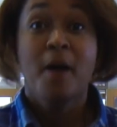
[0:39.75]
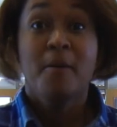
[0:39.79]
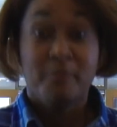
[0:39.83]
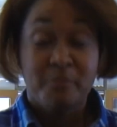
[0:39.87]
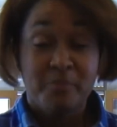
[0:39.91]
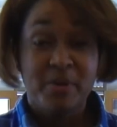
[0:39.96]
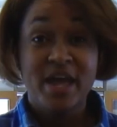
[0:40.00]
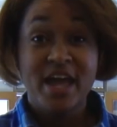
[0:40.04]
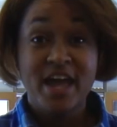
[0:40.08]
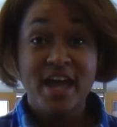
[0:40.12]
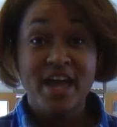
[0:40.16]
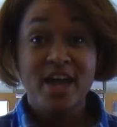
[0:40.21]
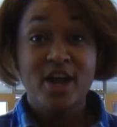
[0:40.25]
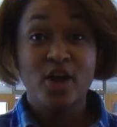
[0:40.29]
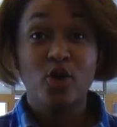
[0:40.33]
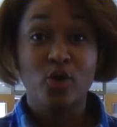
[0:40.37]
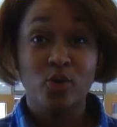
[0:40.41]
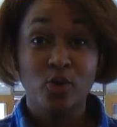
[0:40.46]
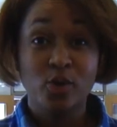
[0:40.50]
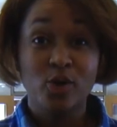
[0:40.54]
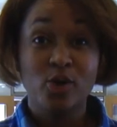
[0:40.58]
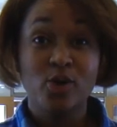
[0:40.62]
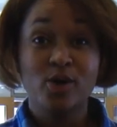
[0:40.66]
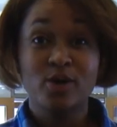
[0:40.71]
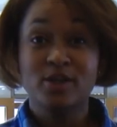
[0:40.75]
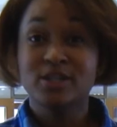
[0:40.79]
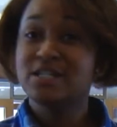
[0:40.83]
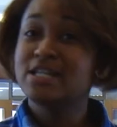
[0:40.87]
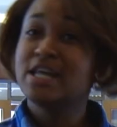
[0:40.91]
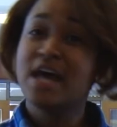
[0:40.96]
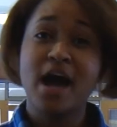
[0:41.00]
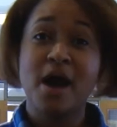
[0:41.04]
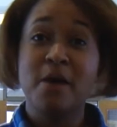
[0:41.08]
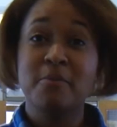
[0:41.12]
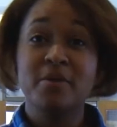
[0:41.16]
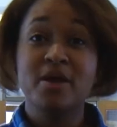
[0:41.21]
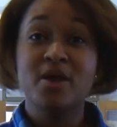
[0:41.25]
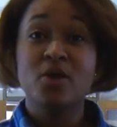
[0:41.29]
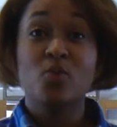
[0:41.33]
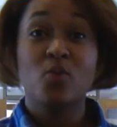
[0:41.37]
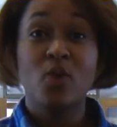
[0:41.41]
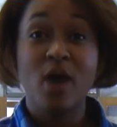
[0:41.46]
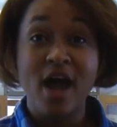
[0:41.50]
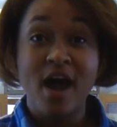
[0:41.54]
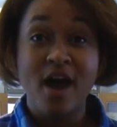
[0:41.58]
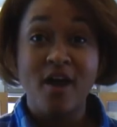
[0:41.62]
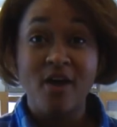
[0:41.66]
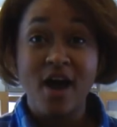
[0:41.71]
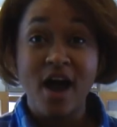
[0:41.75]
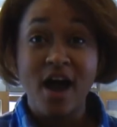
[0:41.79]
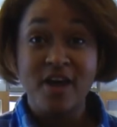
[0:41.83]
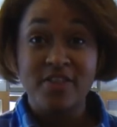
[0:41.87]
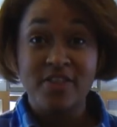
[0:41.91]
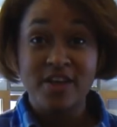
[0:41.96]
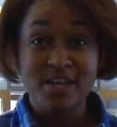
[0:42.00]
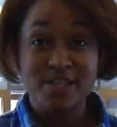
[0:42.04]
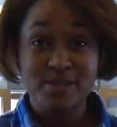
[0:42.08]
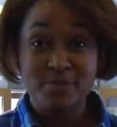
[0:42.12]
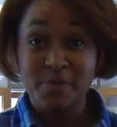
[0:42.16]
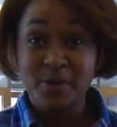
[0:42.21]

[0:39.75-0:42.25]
be cruel, tell me where are these